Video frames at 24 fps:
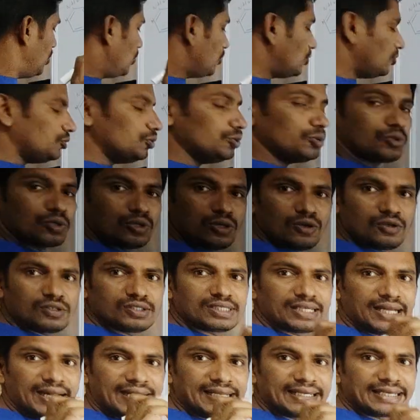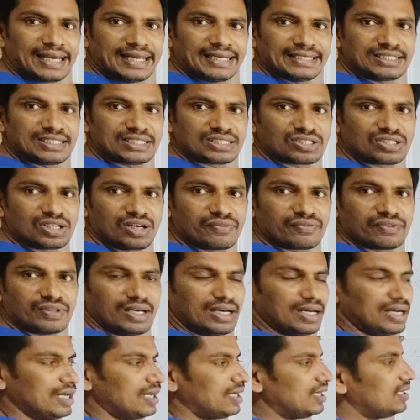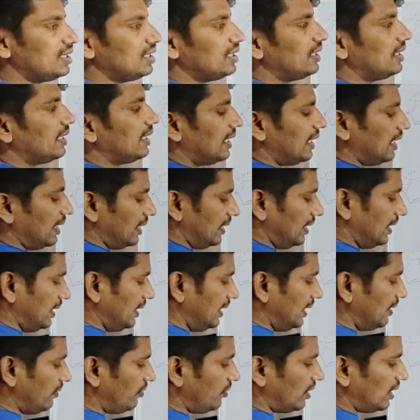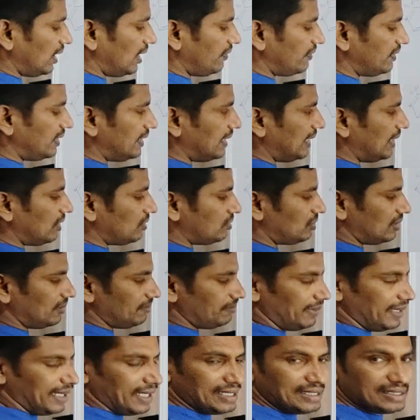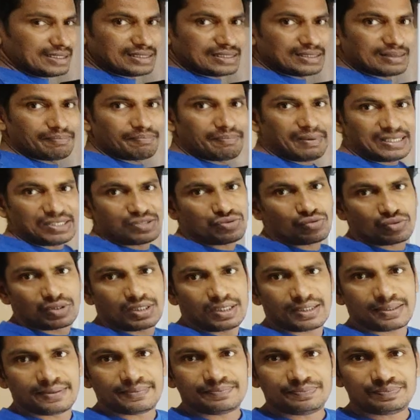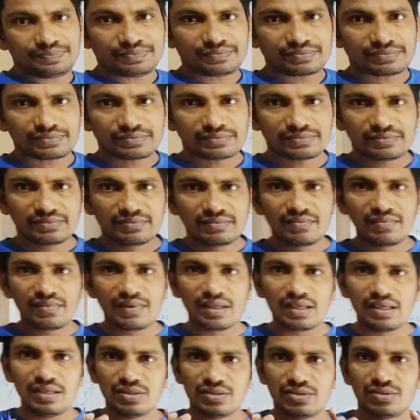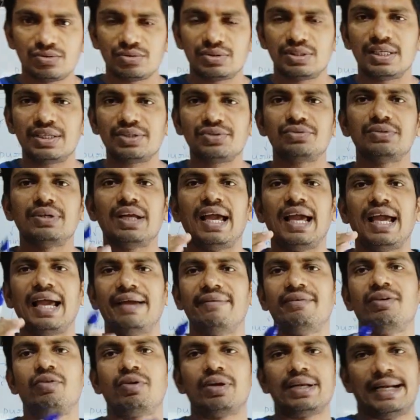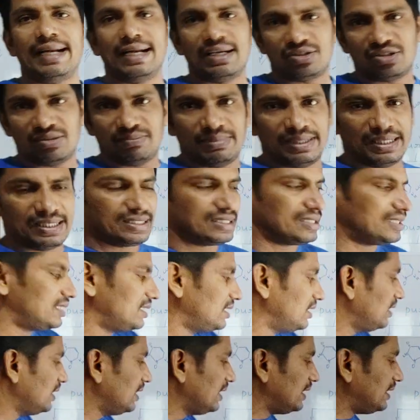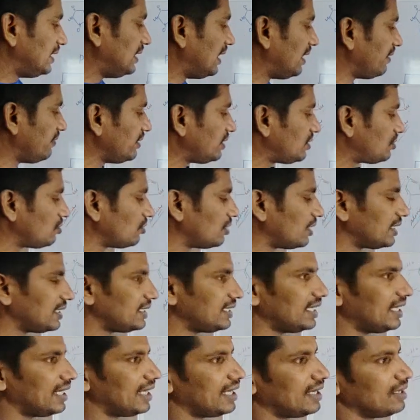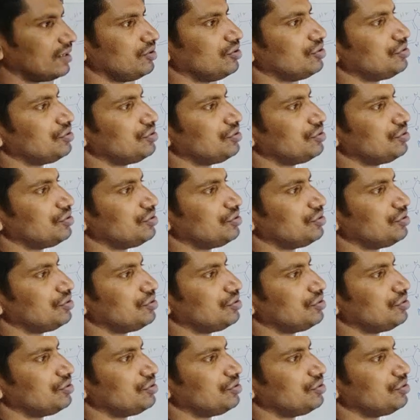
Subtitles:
Nucleoside consists of any one of the nitrogen base plus sugar. Sugar should have one nitrogen base. Here, which sugar here?